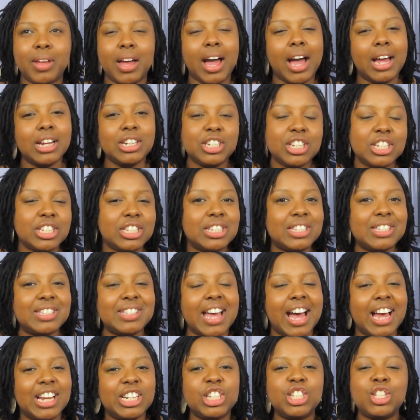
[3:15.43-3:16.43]
I just
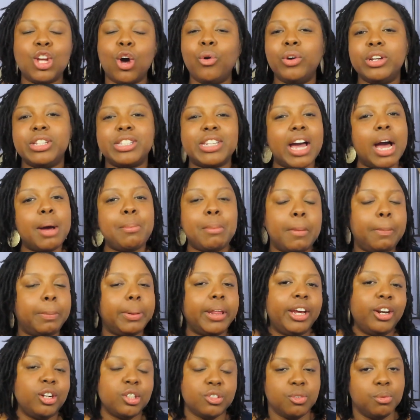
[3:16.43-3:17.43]
always got my
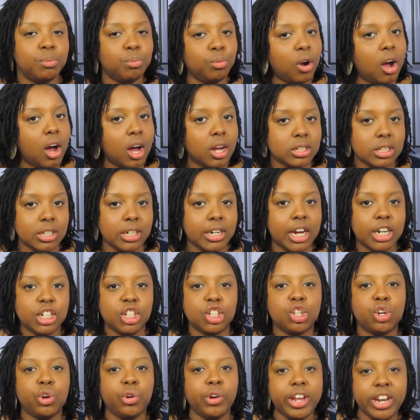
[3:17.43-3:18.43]
planners from Ross, and I
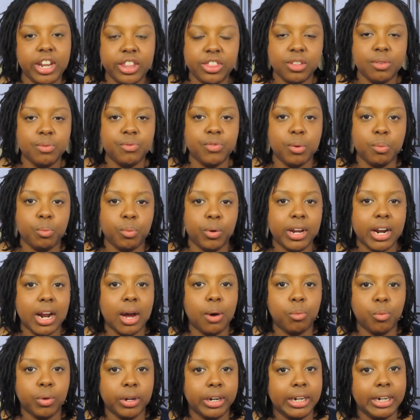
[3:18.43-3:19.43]
just created them from what
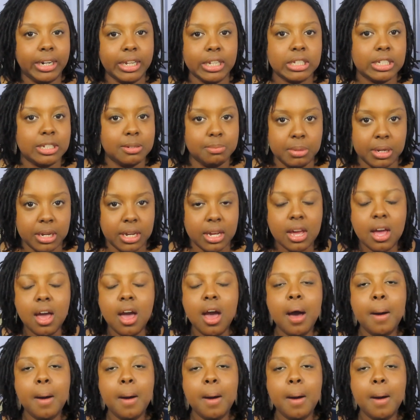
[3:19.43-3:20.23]
I wanted it to be.